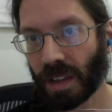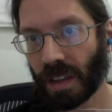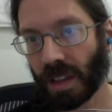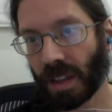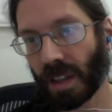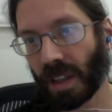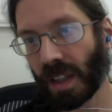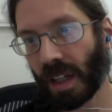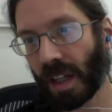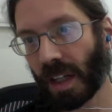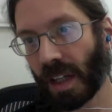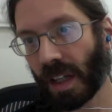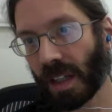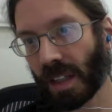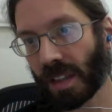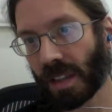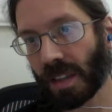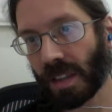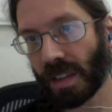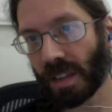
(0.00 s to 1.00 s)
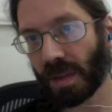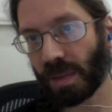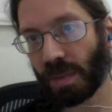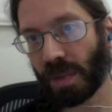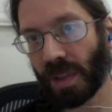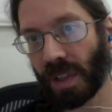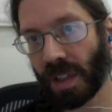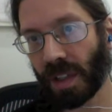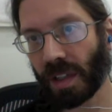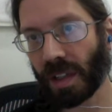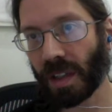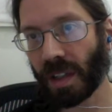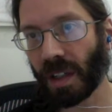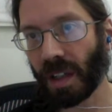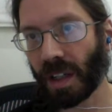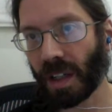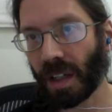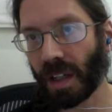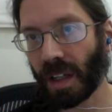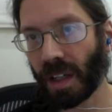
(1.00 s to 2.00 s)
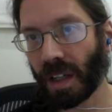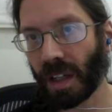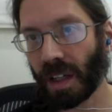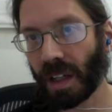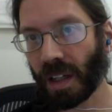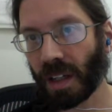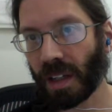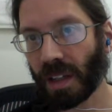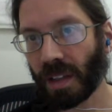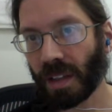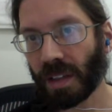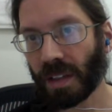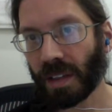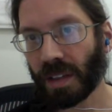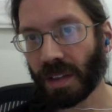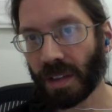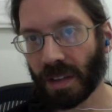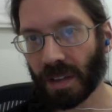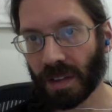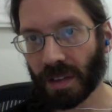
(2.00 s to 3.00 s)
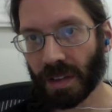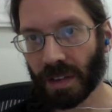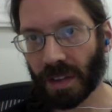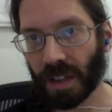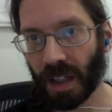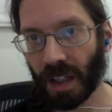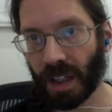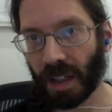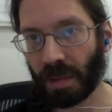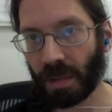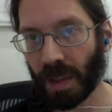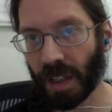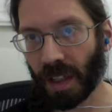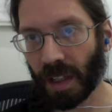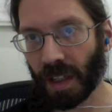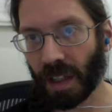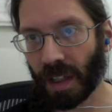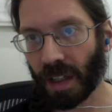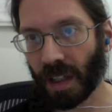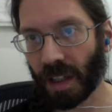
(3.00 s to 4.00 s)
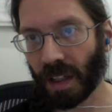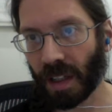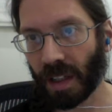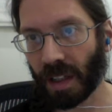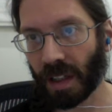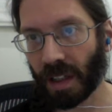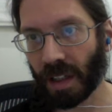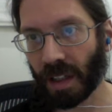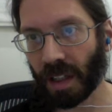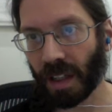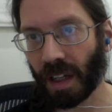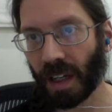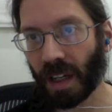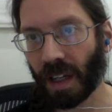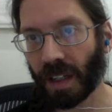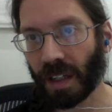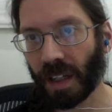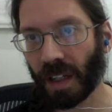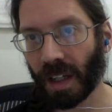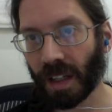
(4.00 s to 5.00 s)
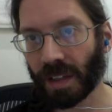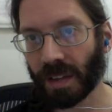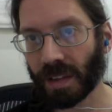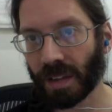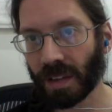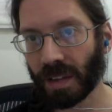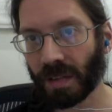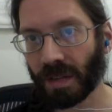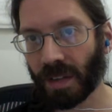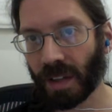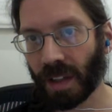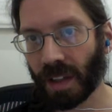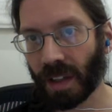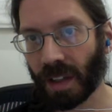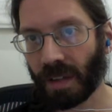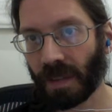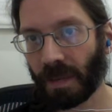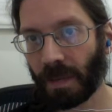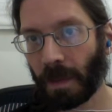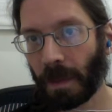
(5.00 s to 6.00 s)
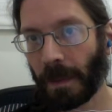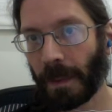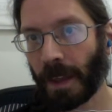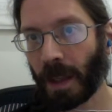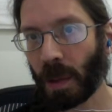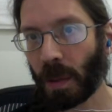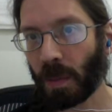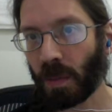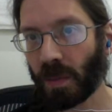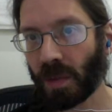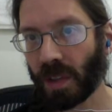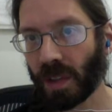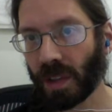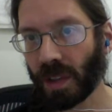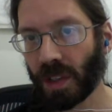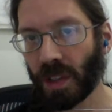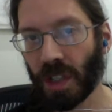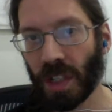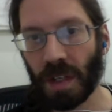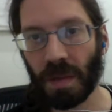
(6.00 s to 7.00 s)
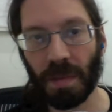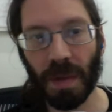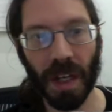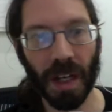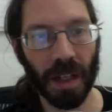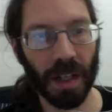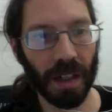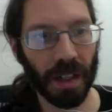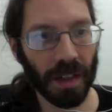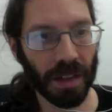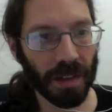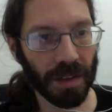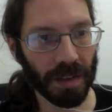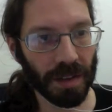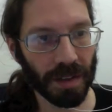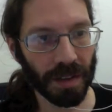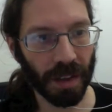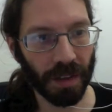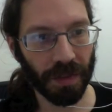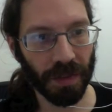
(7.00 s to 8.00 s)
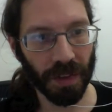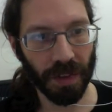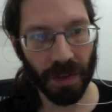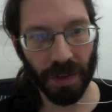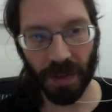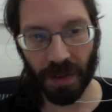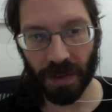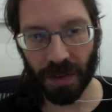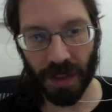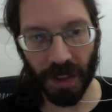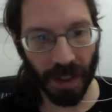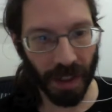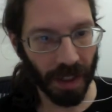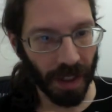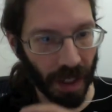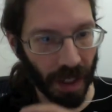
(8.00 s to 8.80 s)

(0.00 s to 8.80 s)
And that actually is pretty good. Uh, there's got to be a, a, context of uh, the Gmail stuff you're using, and